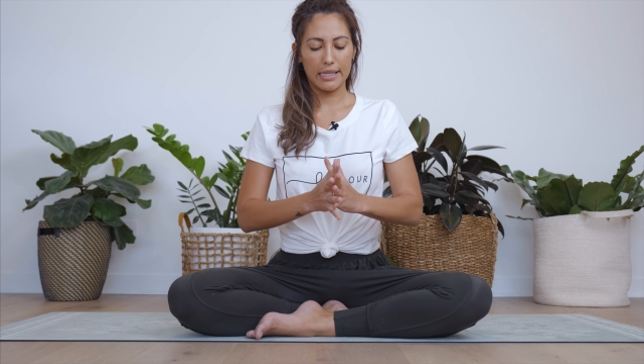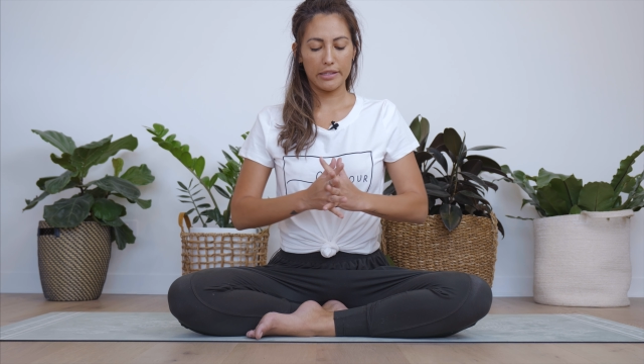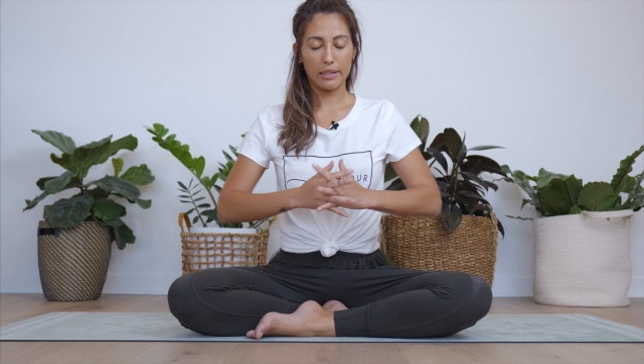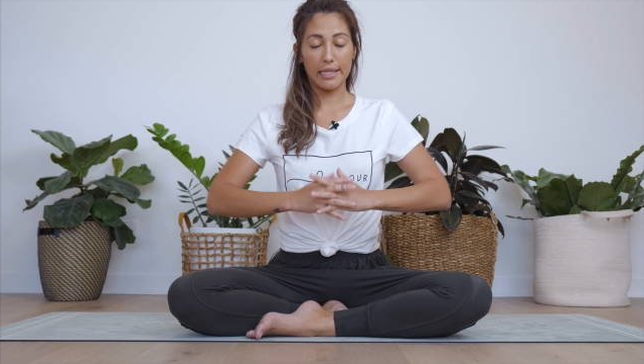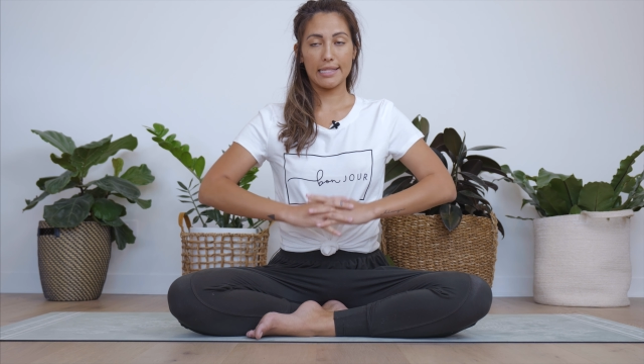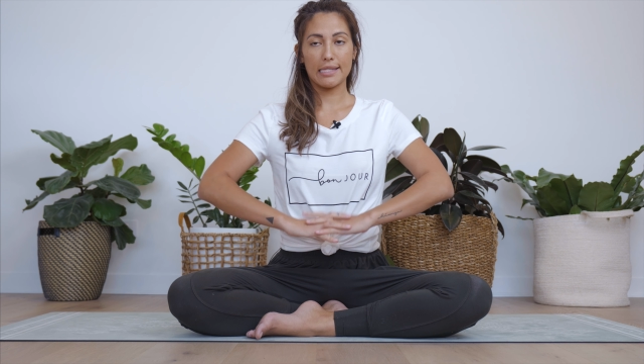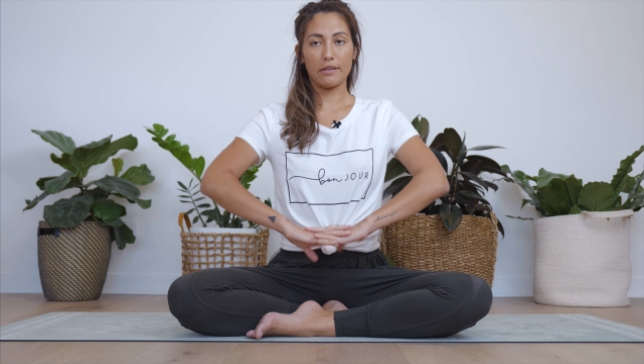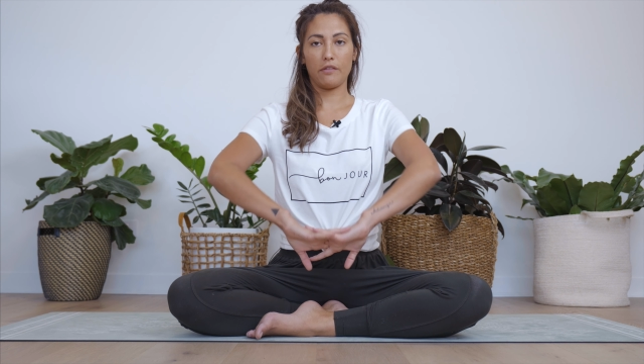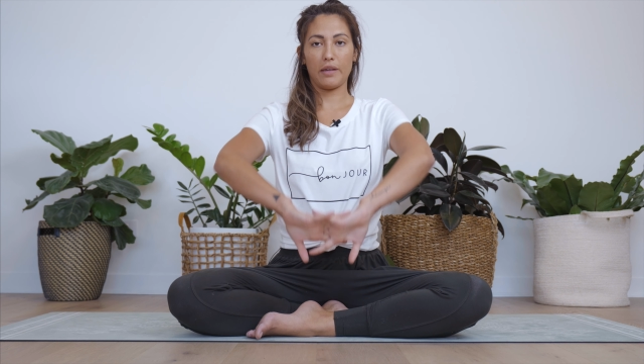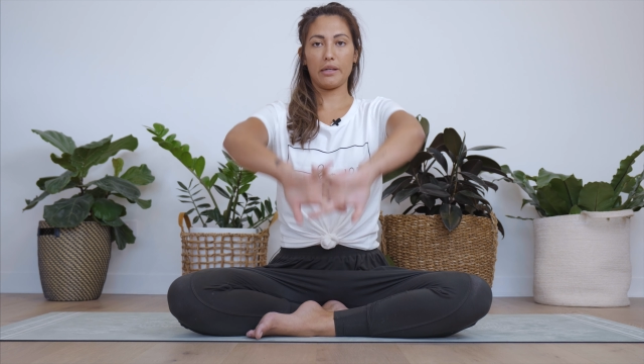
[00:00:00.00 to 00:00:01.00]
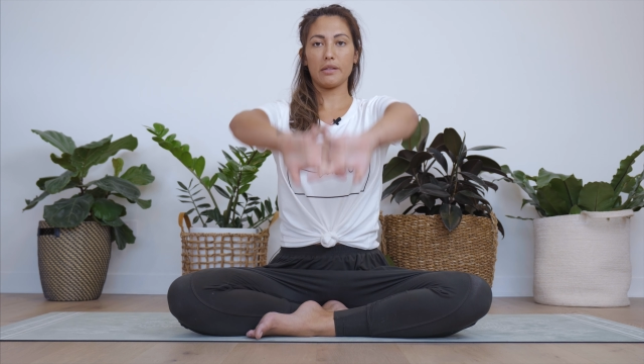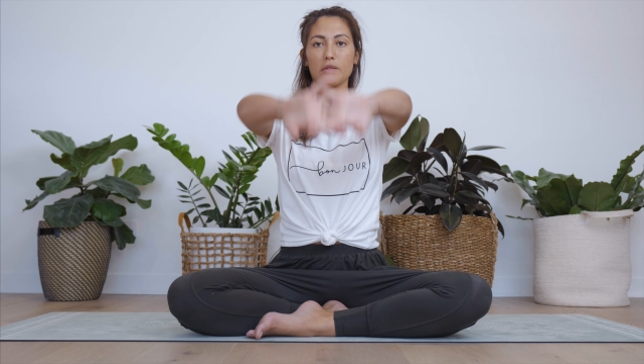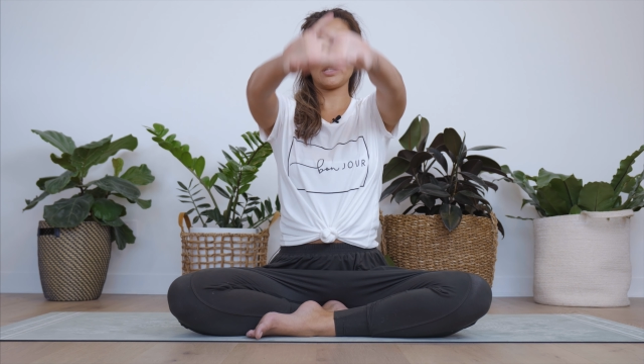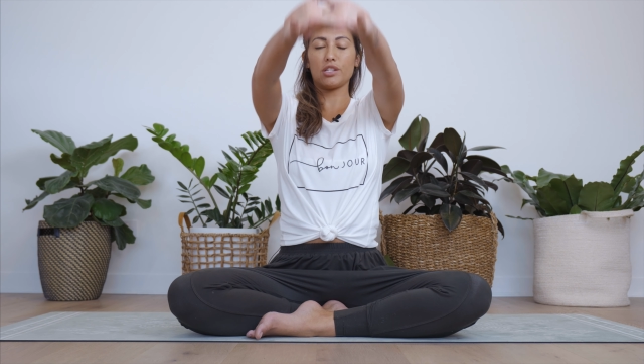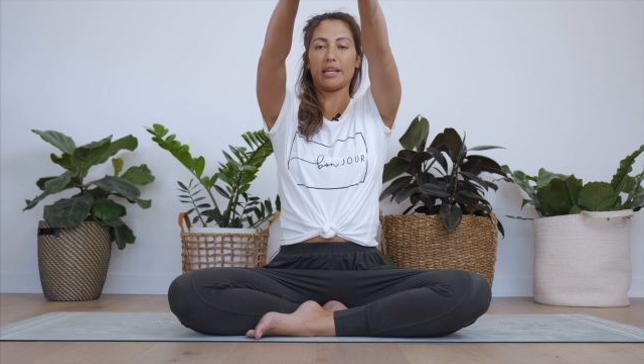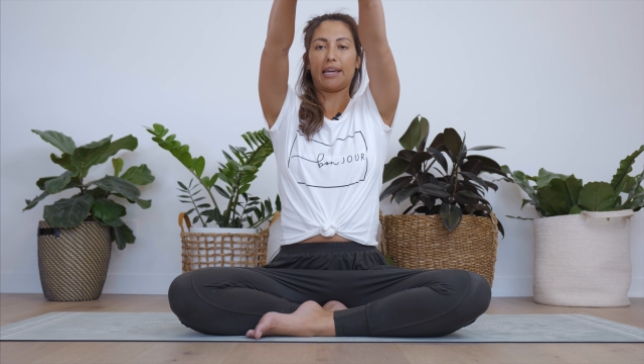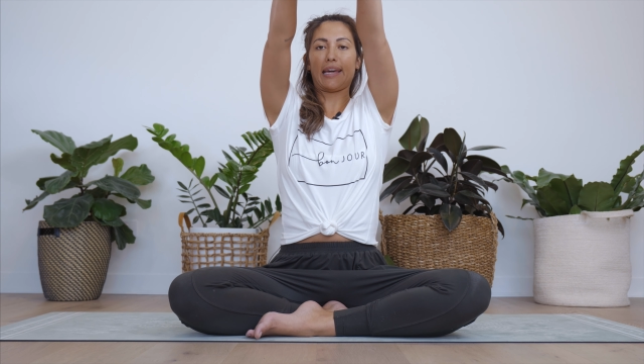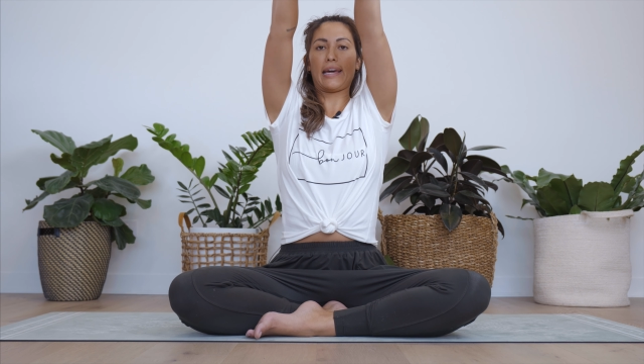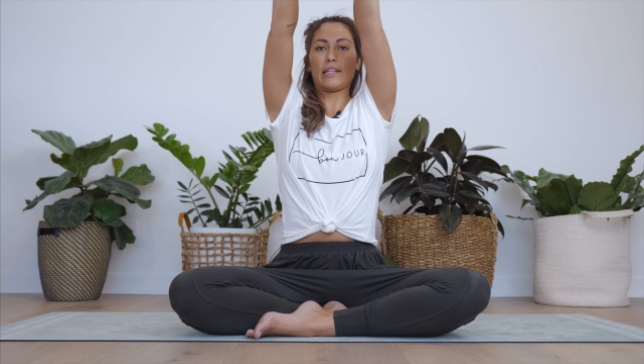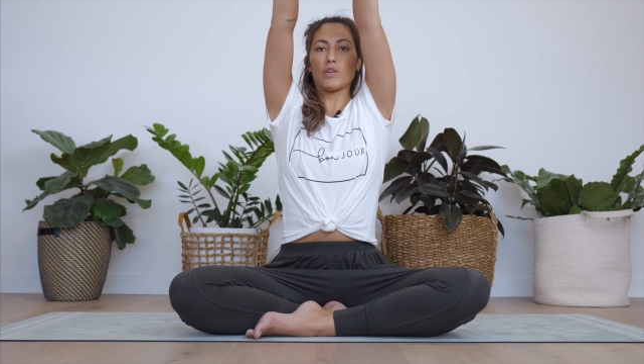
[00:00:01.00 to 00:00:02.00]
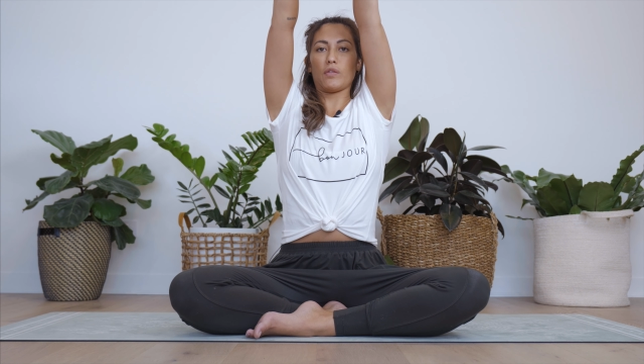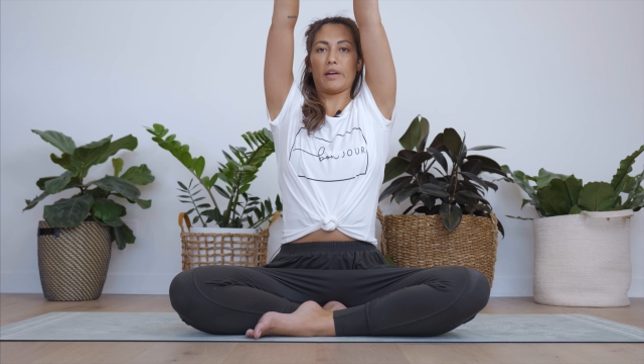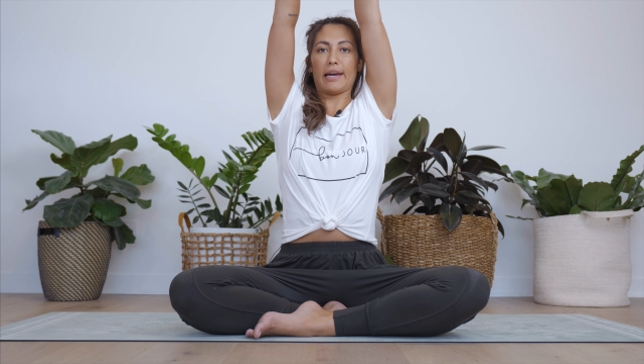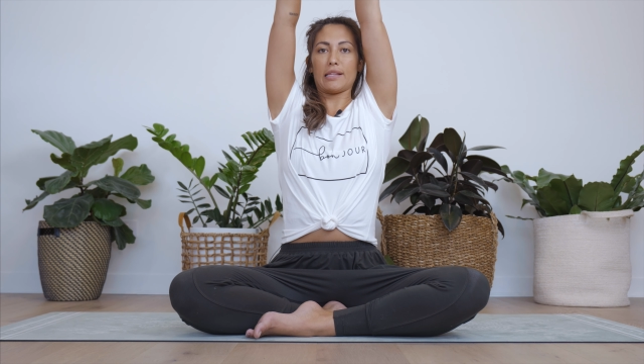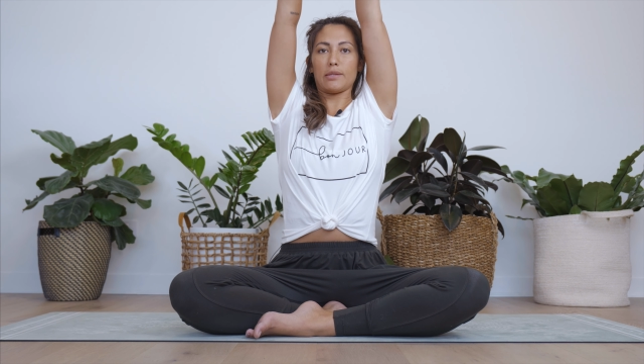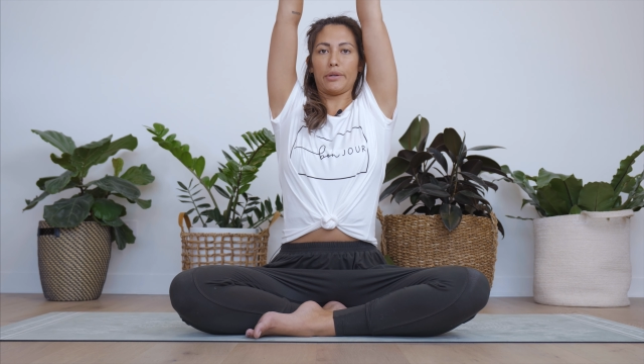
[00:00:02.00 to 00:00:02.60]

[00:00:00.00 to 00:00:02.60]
interlace the fingers, reach the hands overhead.